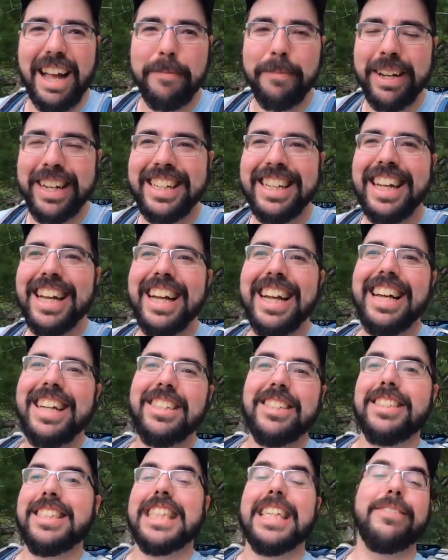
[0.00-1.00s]
I mean,
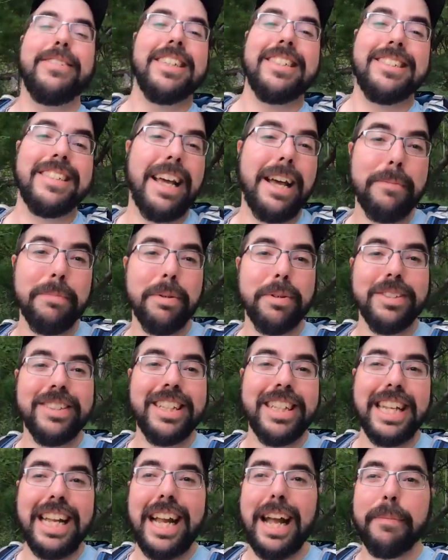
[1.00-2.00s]
just to give you an example,
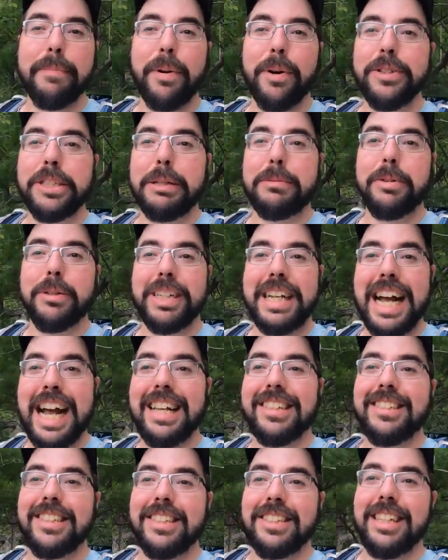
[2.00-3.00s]
today I pulled up to a
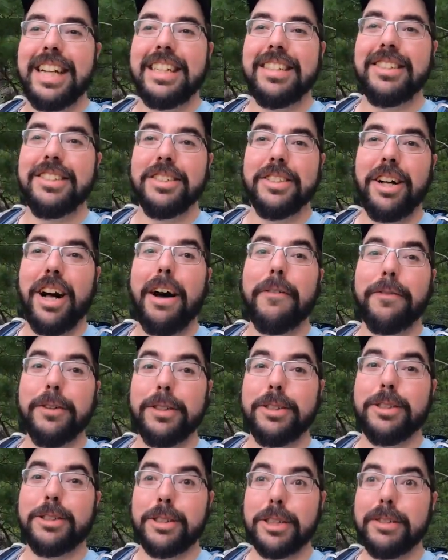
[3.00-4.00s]
gas station that still
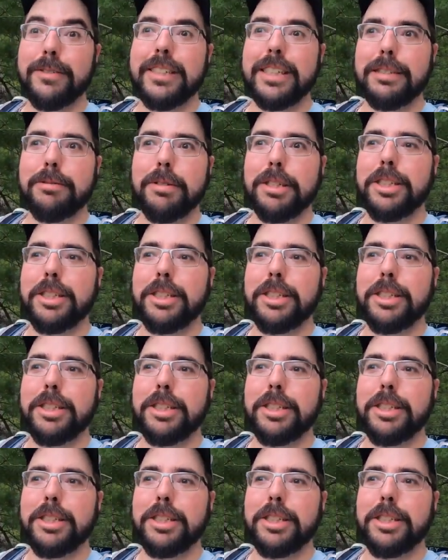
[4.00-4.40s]
offered service,